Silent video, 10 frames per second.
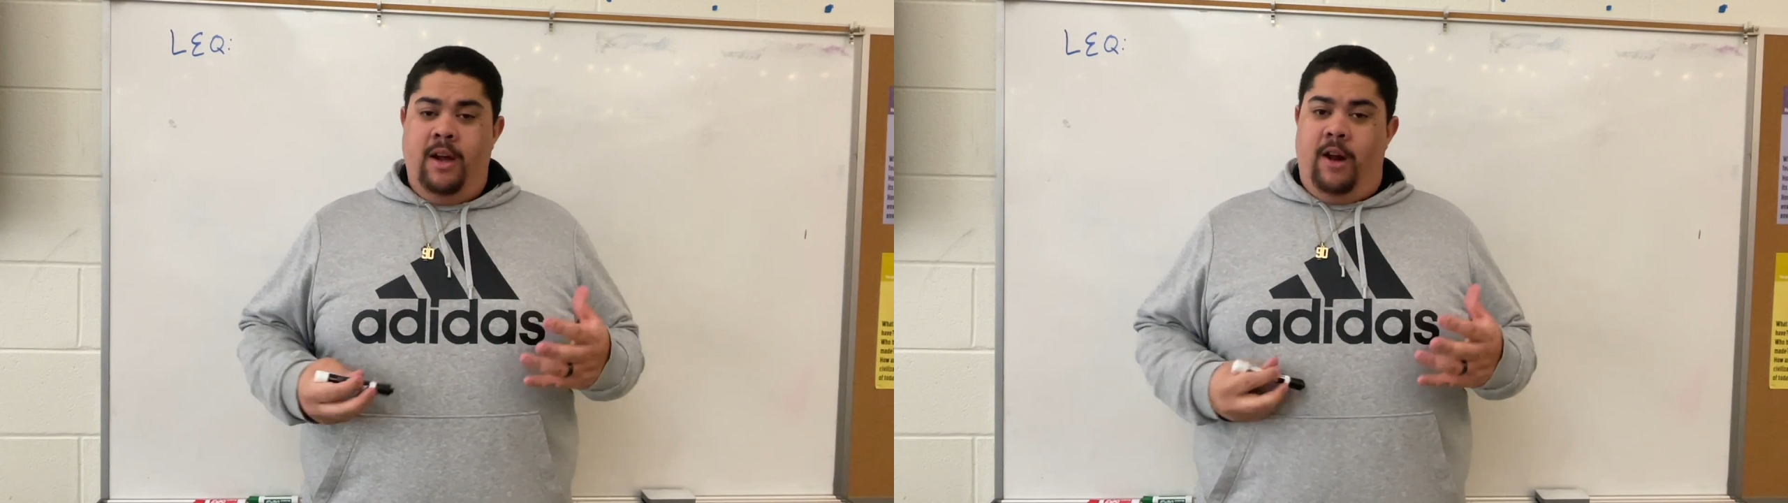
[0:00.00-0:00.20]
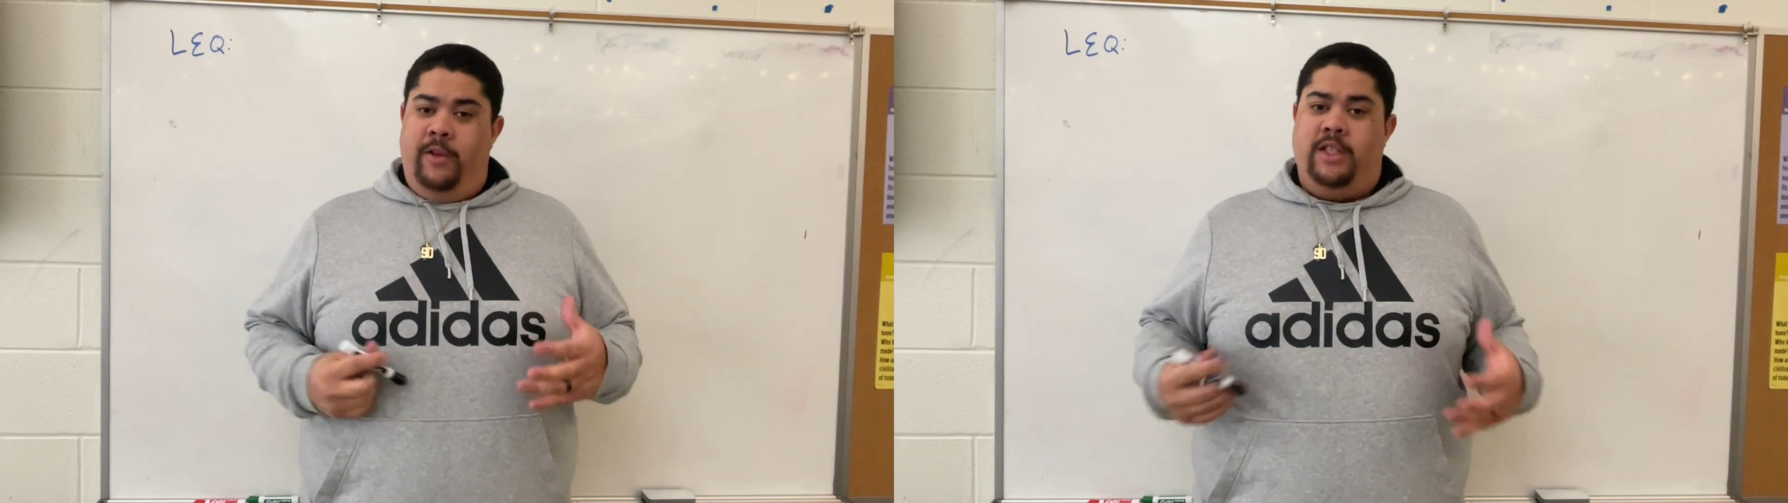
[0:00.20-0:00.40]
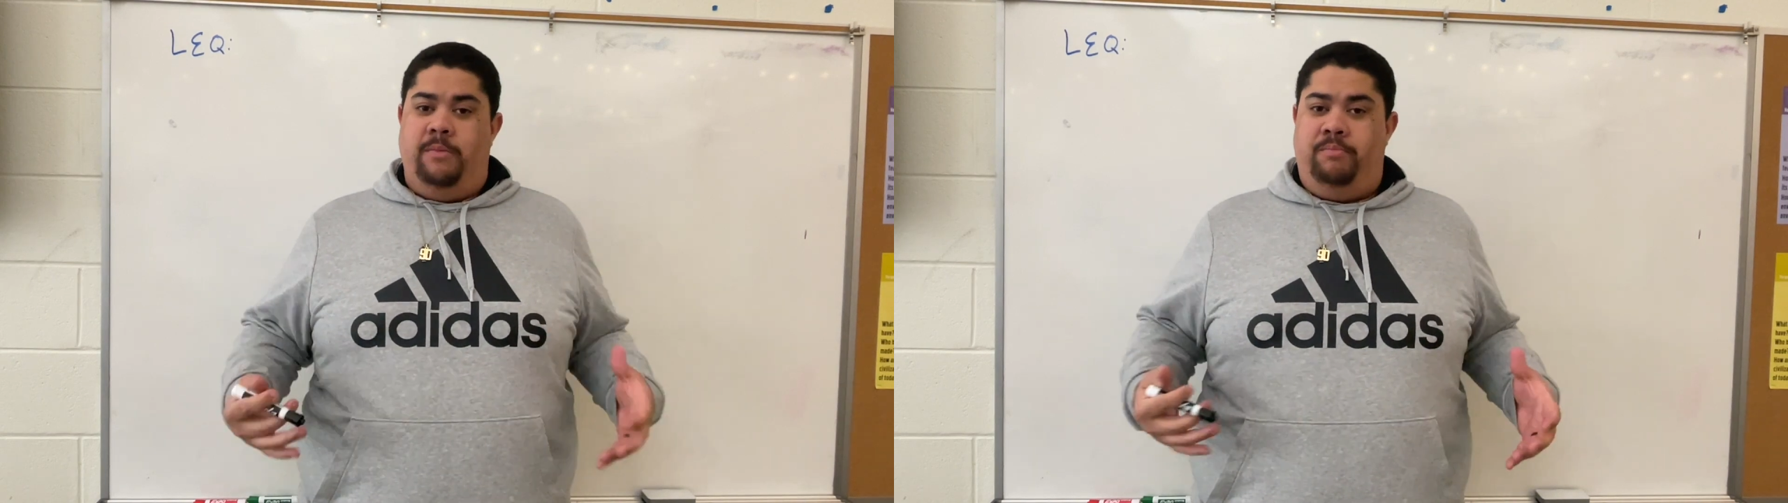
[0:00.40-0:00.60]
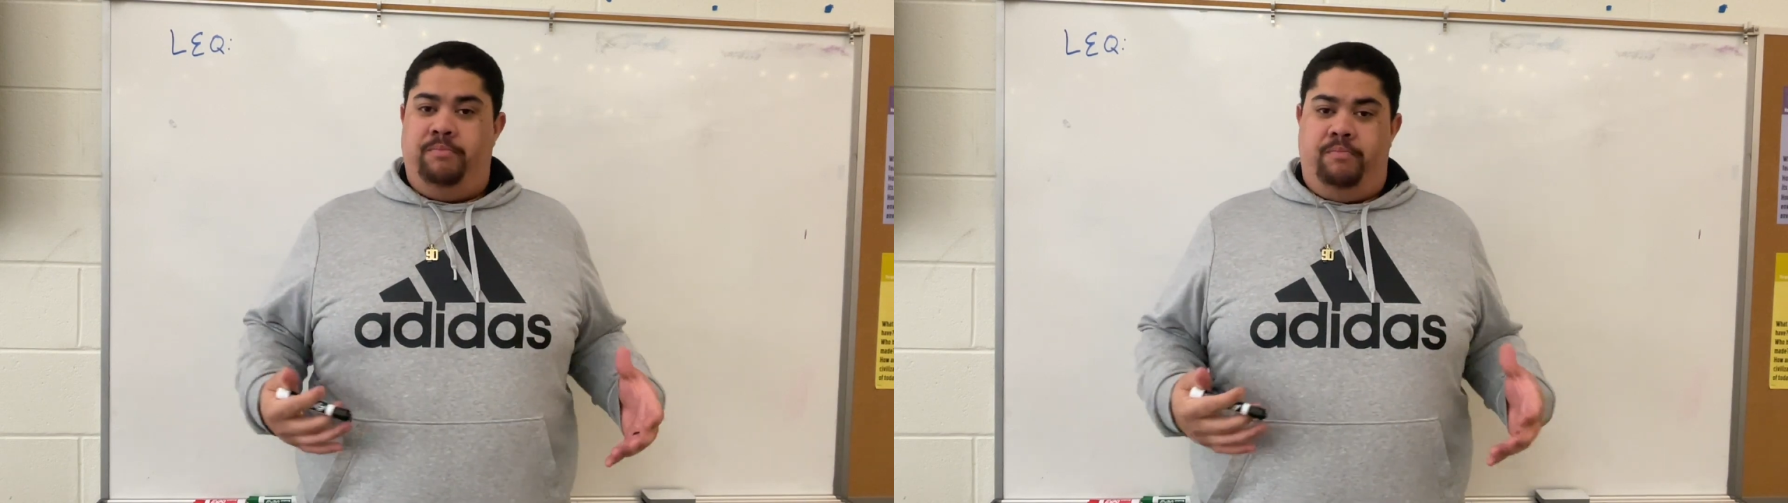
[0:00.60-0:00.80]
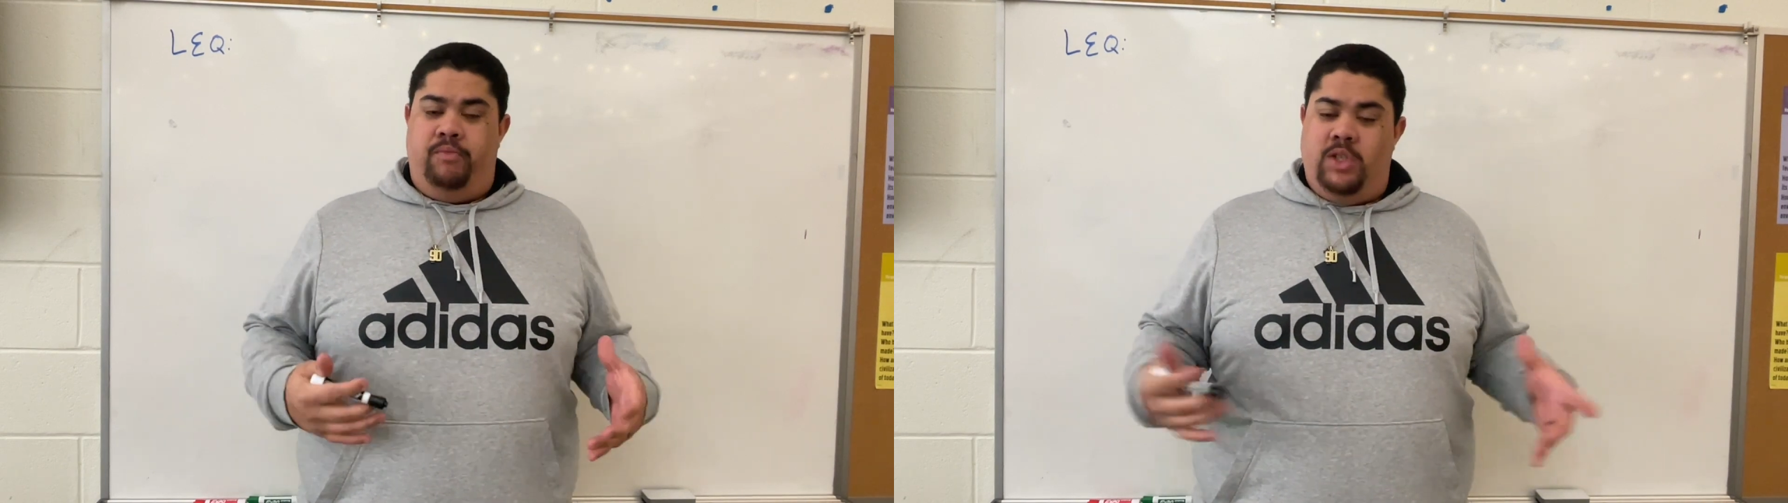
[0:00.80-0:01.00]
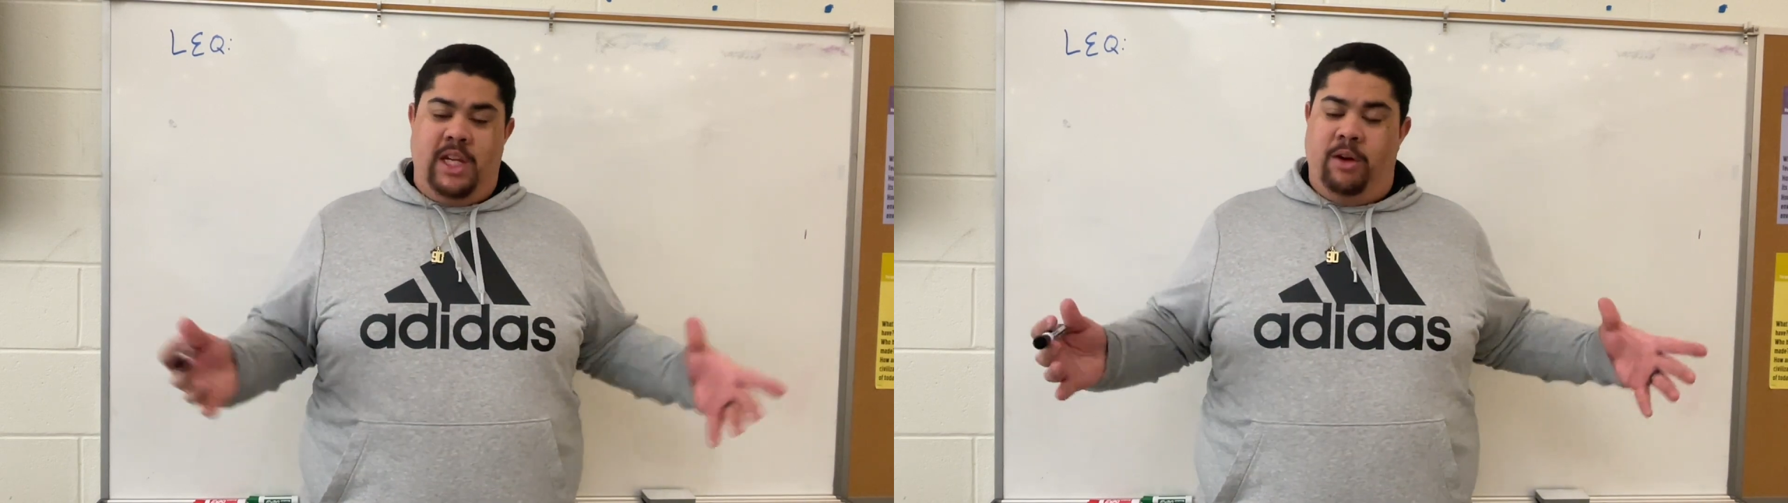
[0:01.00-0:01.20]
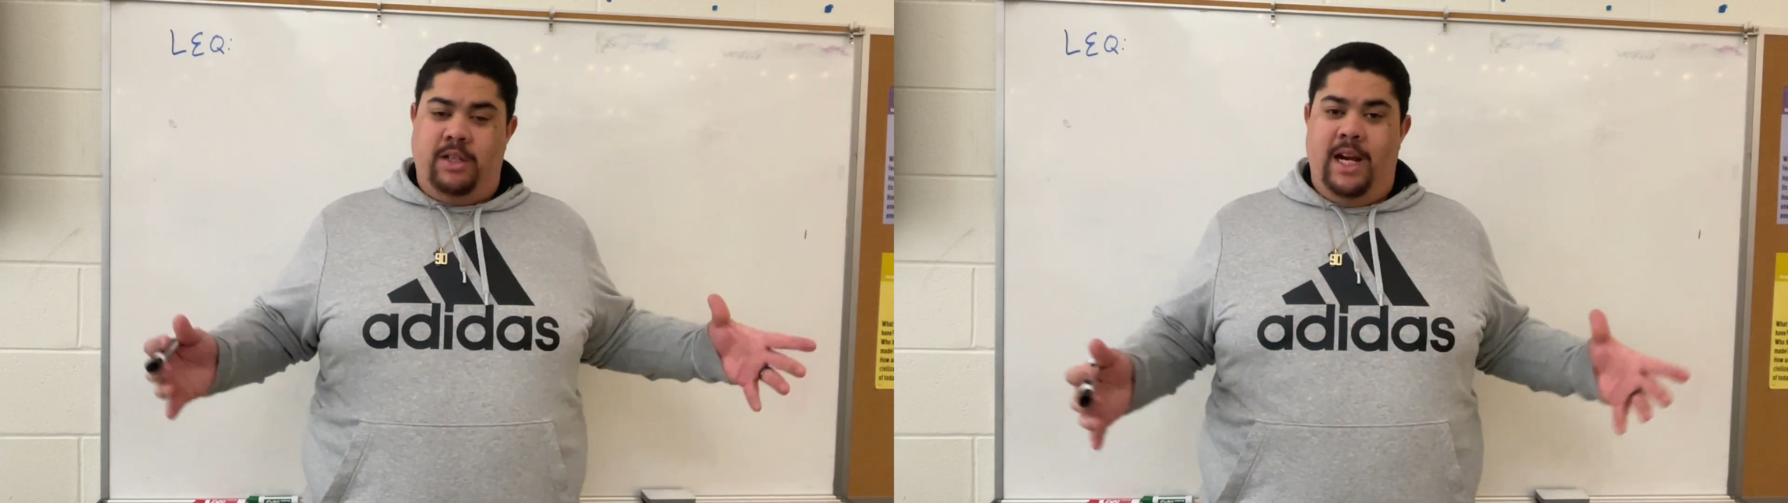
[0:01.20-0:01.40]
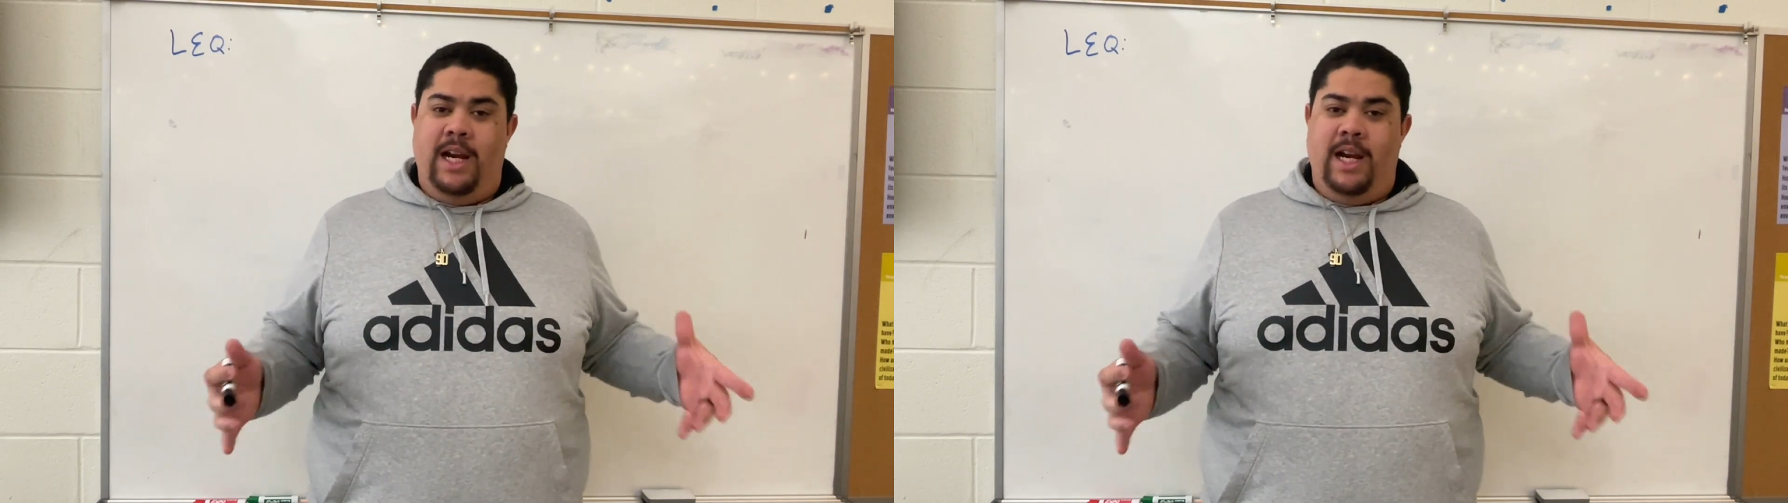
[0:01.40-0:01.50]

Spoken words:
I mean, that's a secret to